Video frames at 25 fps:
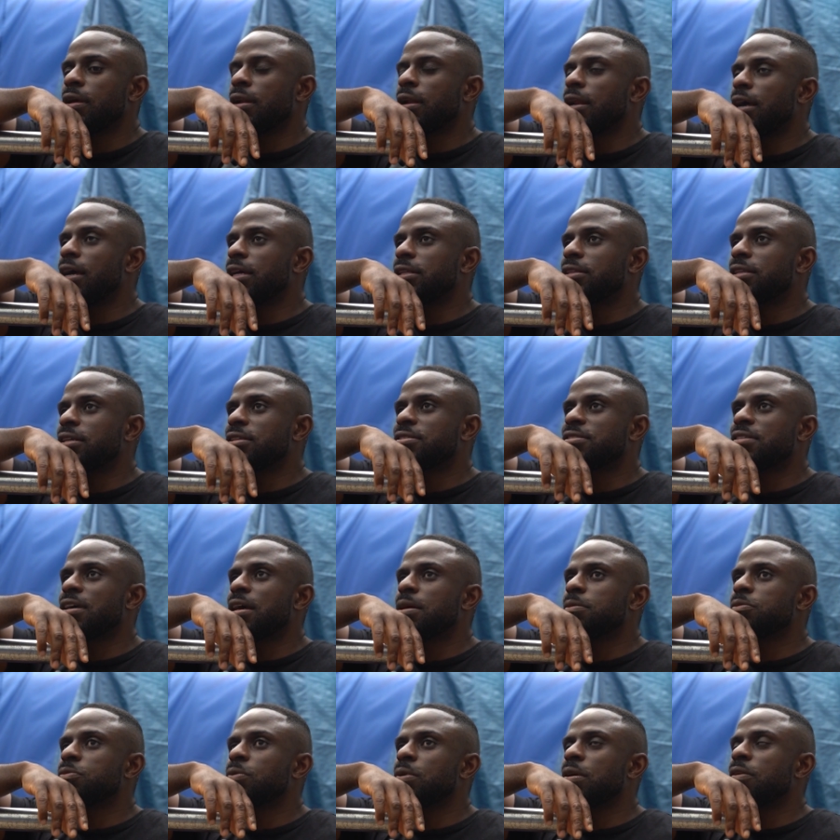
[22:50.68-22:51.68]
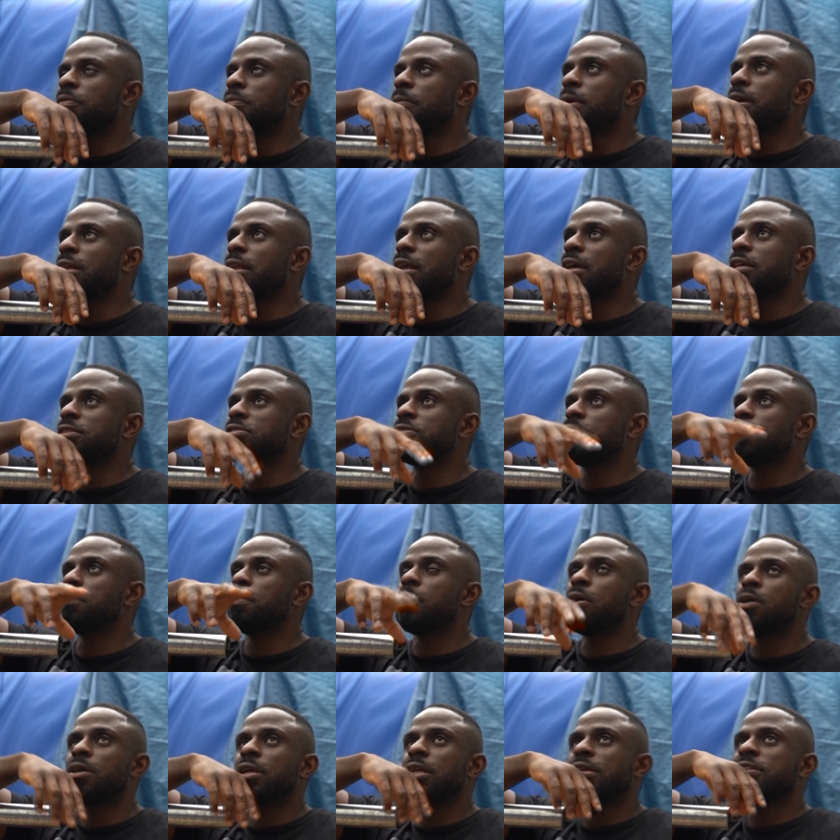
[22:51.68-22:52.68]
like there's times where I've met like
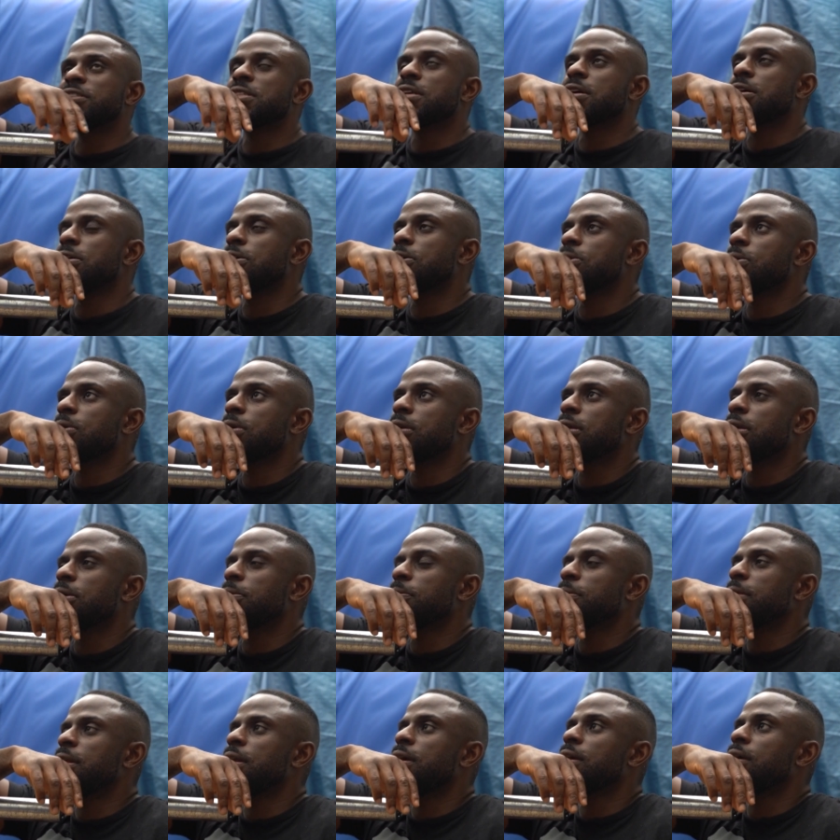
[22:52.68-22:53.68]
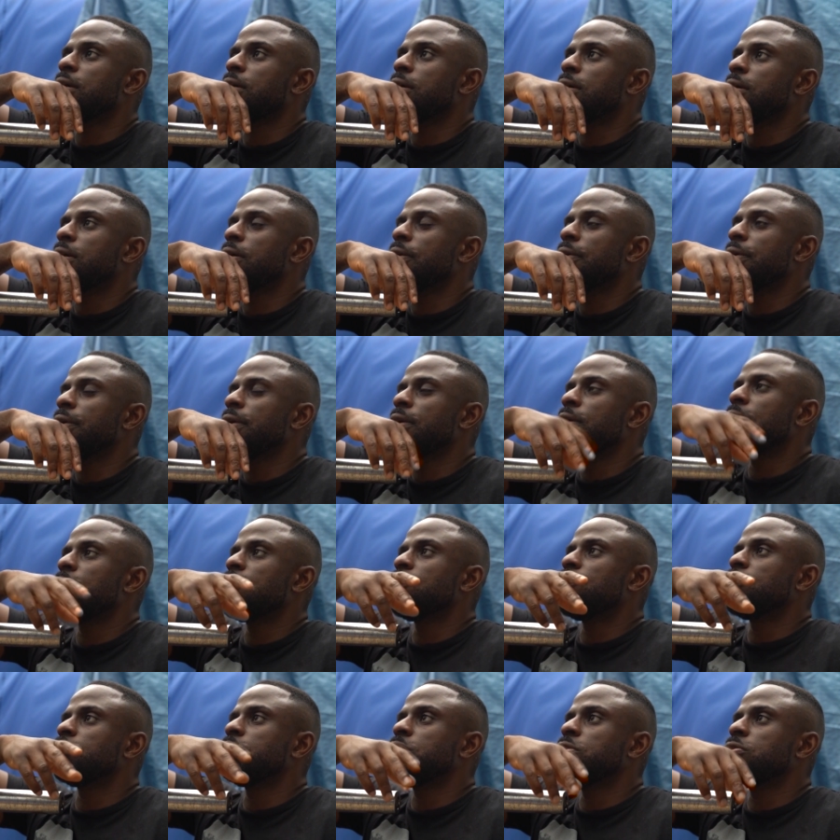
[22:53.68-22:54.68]
some aunties that I know and I'll be like, oh,
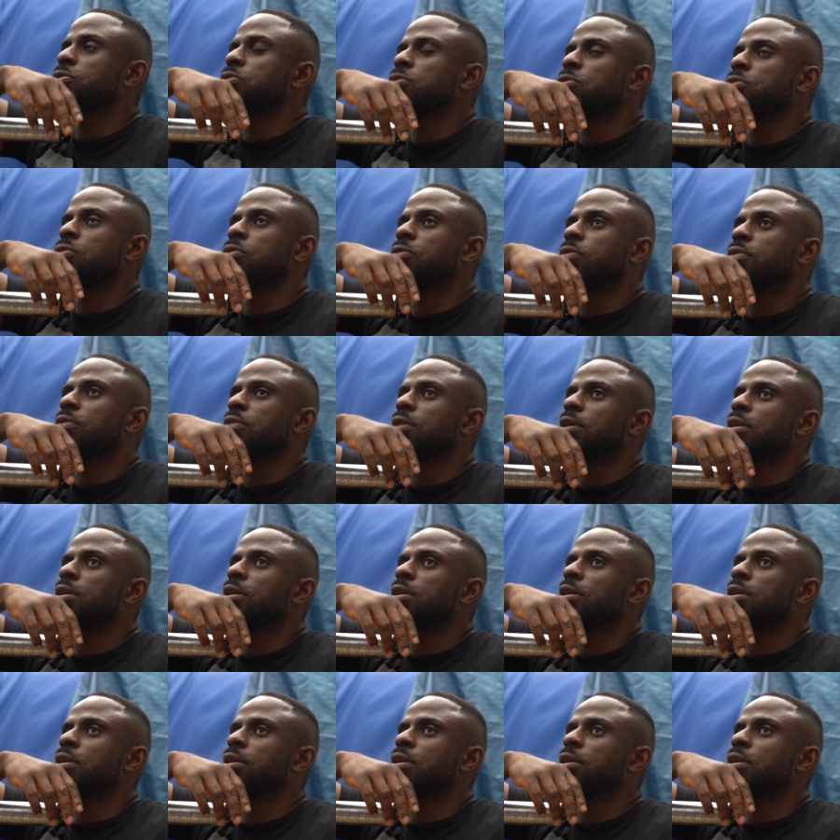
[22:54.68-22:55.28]
what do you do?